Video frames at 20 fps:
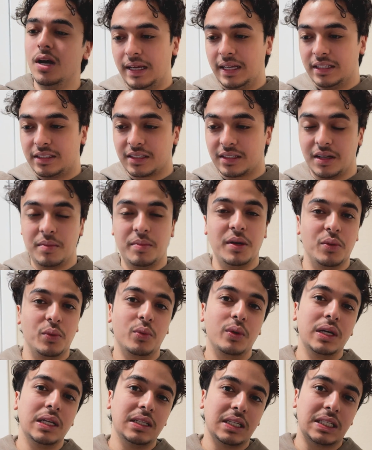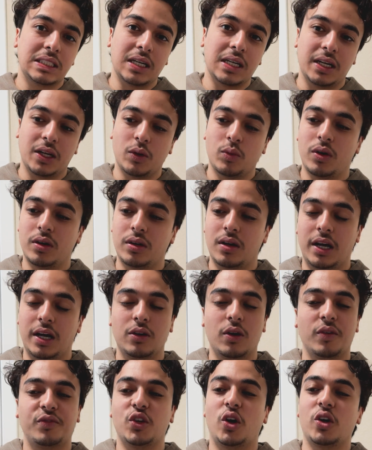It's going to be a really exciting one. I know
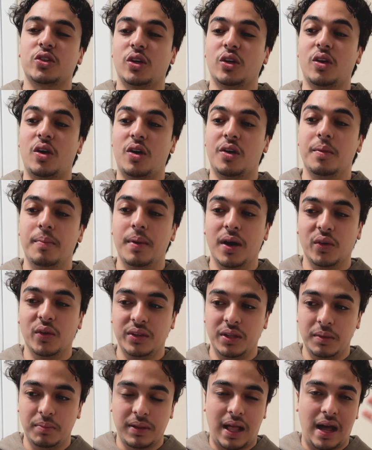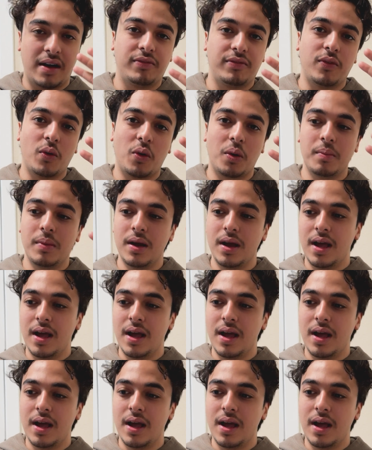I've talked a lot about the platform,